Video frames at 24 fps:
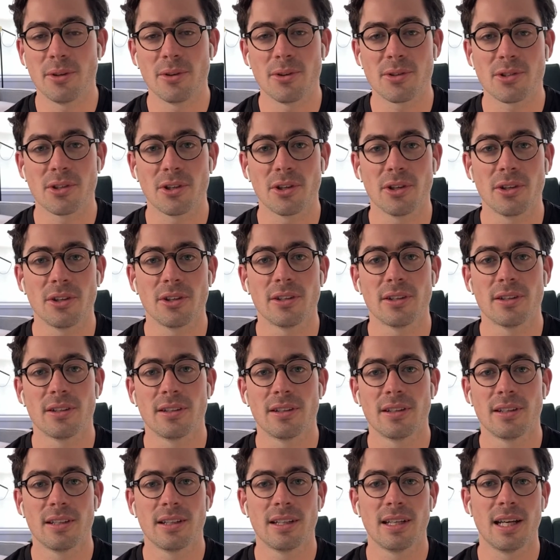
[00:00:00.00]
also
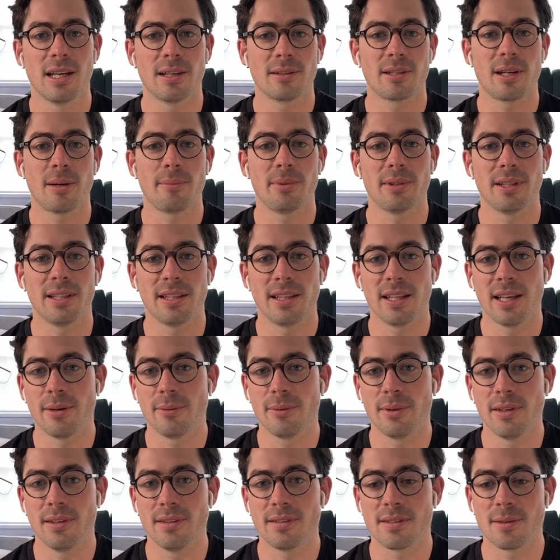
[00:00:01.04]
coupling that
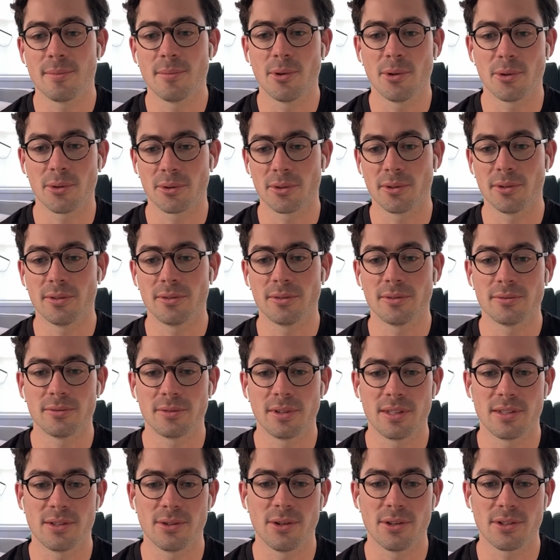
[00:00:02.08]
with some oral
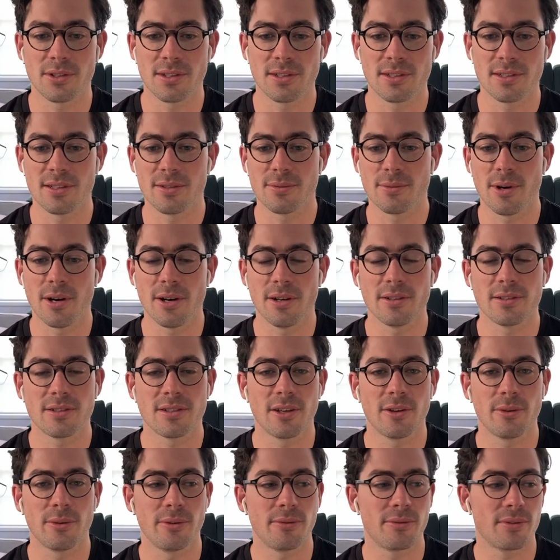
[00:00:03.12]
resources as well.
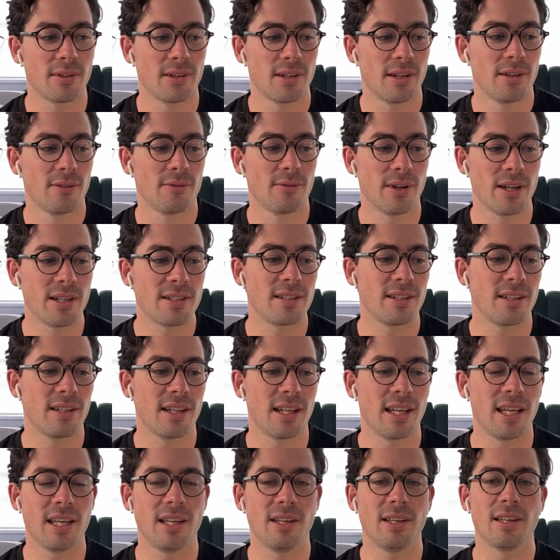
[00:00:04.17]
So we've
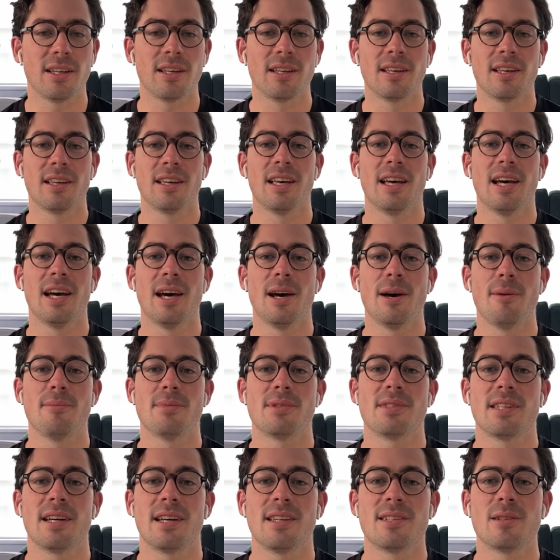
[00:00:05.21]
recently
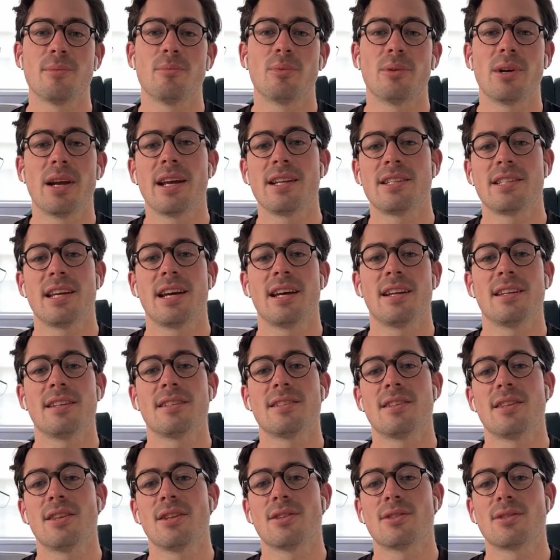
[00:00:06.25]
started to branch out
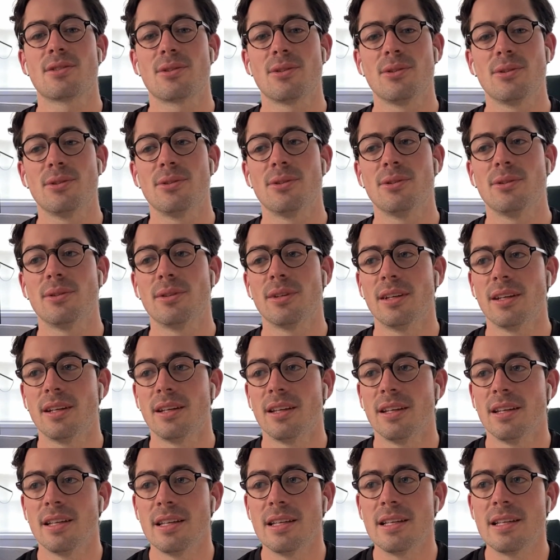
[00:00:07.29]
into the school
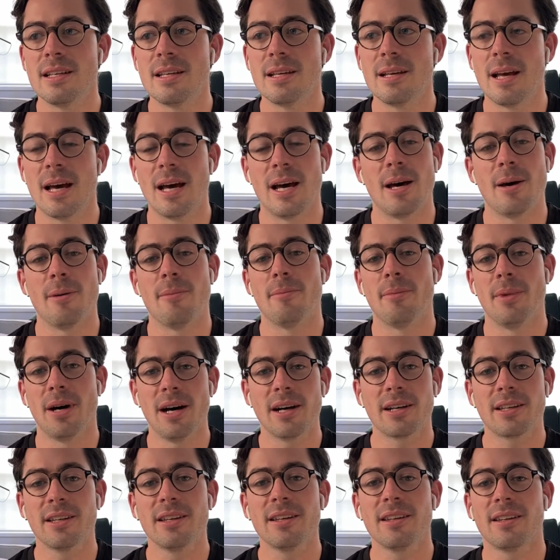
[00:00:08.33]

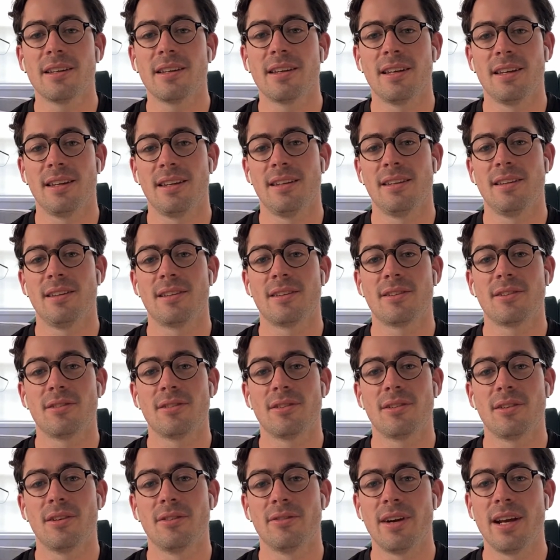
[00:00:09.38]
market in
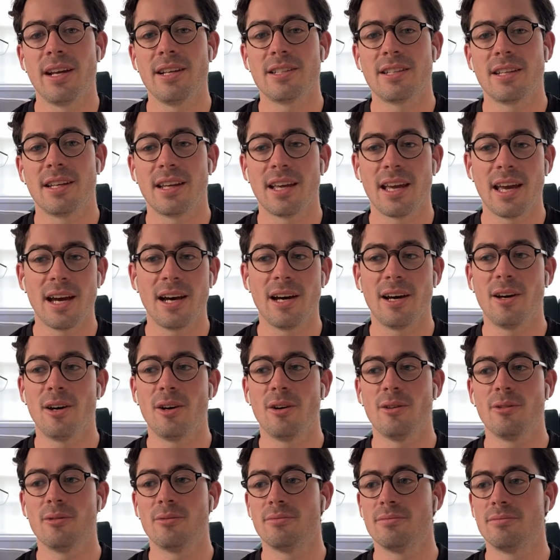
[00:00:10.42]
arranging
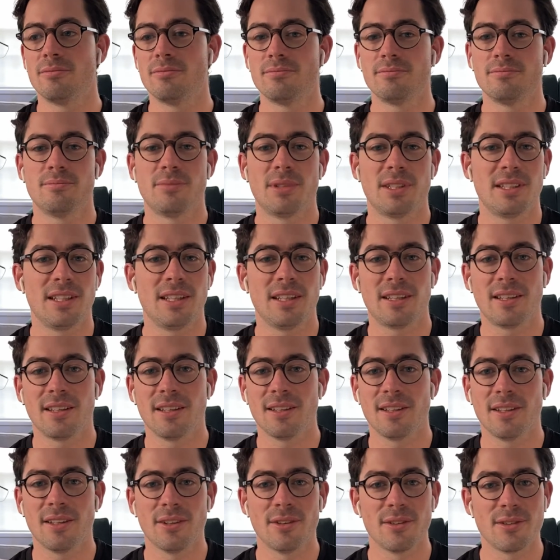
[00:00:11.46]
our
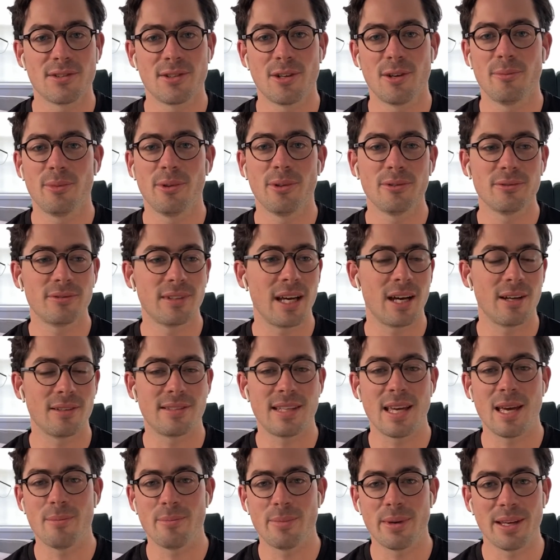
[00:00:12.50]
particular ensemble, our
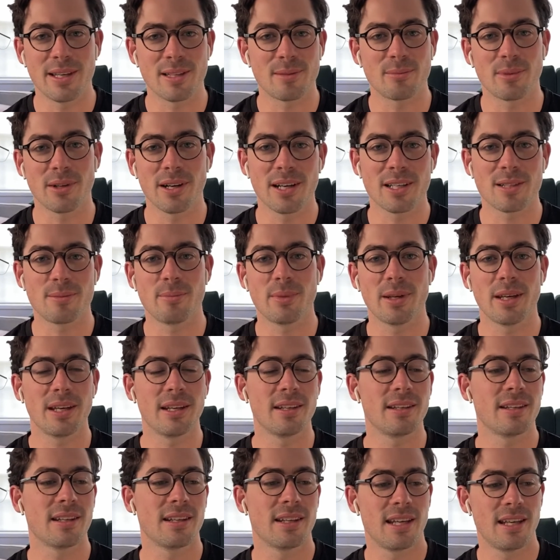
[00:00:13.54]
10-piece brass
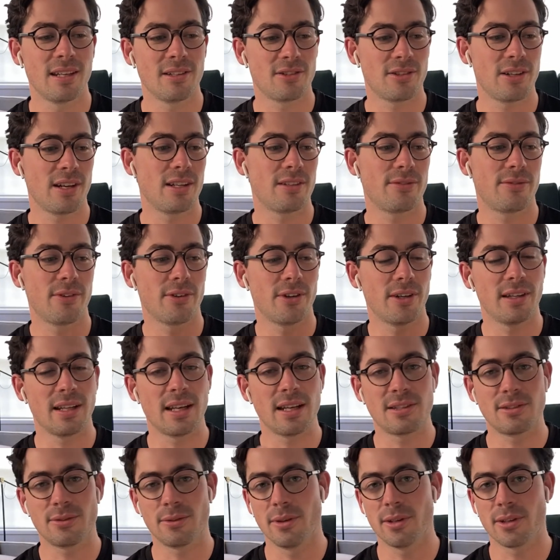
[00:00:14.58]
band, and transferring
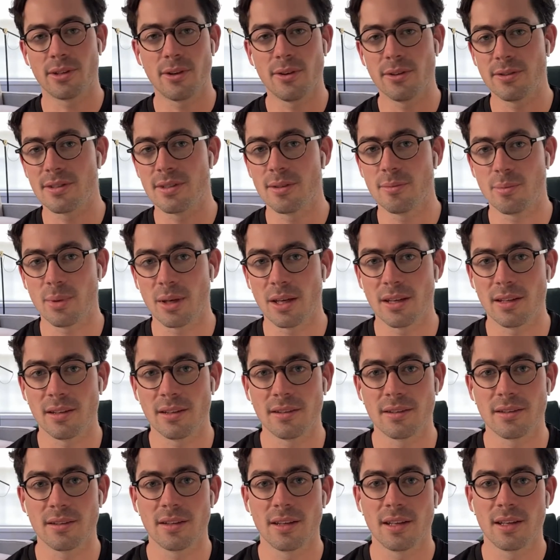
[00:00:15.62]
that to a concert
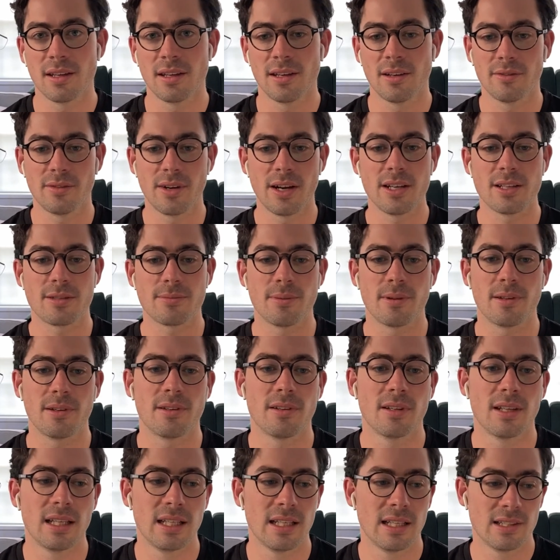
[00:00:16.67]
band arrangement.
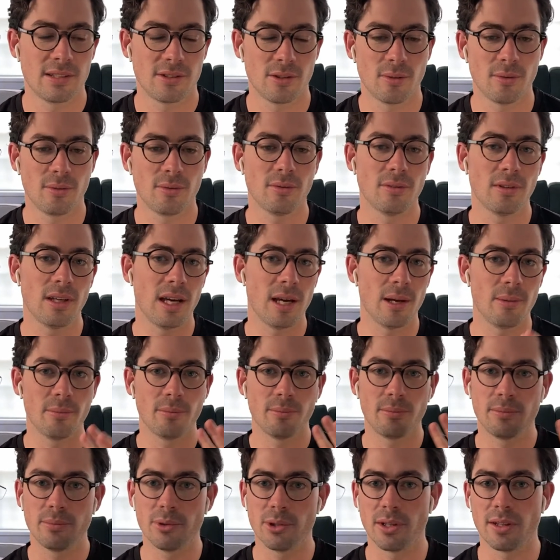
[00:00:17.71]
So
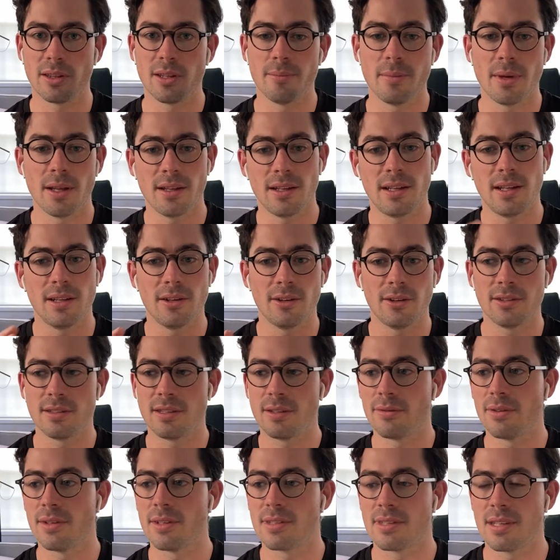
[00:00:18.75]
putting the melody on
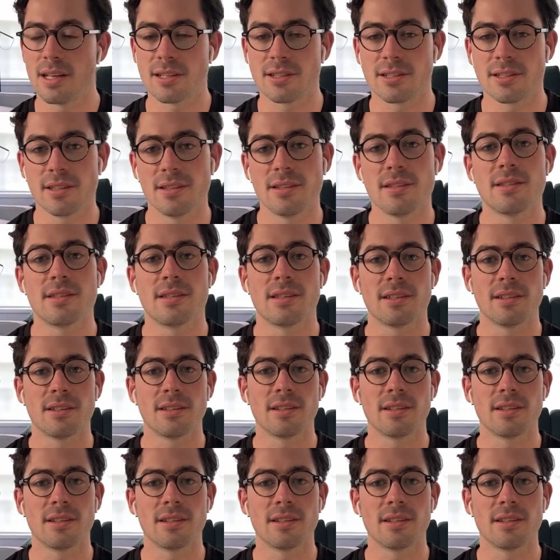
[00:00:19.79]
different sections